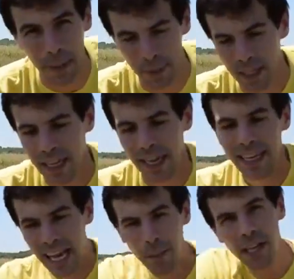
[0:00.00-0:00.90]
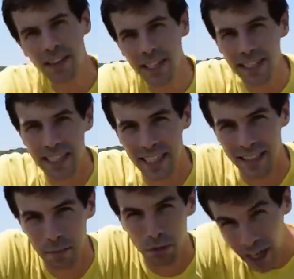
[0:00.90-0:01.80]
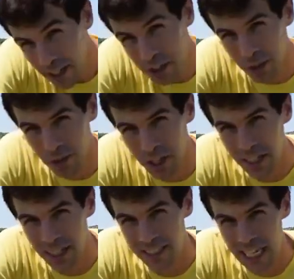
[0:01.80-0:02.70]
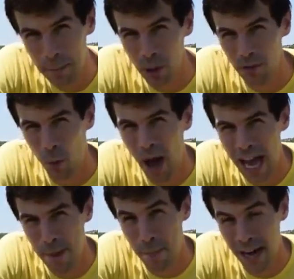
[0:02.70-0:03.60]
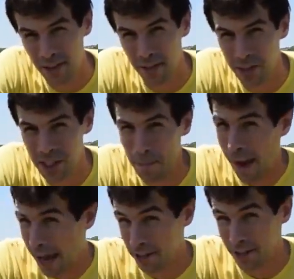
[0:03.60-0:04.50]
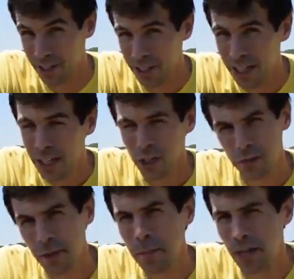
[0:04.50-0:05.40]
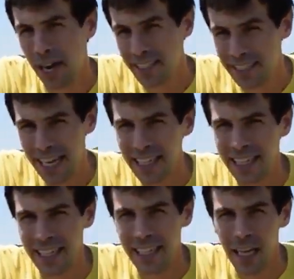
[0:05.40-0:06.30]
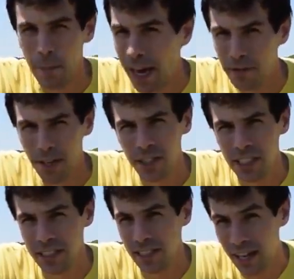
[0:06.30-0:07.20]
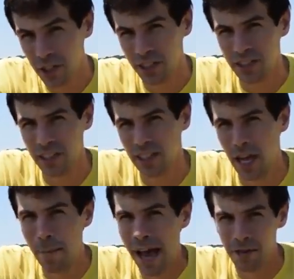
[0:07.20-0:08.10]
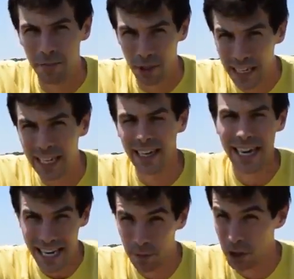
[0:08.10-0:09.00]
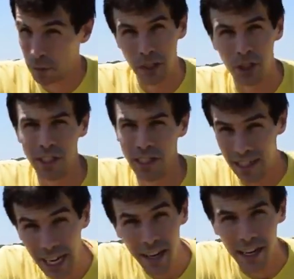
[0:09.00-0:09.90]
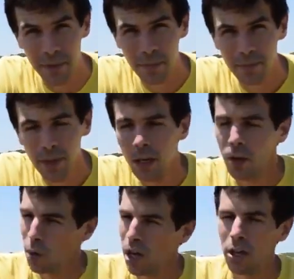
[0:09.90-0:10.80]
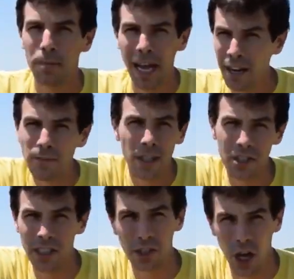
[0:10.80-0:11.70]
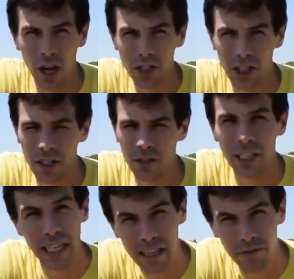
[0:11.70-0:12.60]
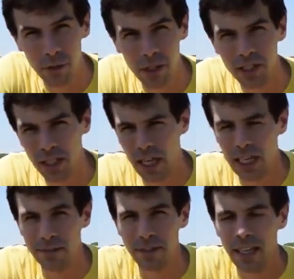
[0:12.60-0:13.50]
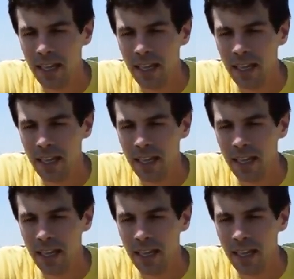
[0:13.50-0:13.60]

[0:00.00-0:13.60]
up. And it got me to thinking that prairies are a really good example of why biodiversity matters. So remember, I said that biodiversity is not just the amount of plant and animal species in an area. Well, biodiversity is also the influence of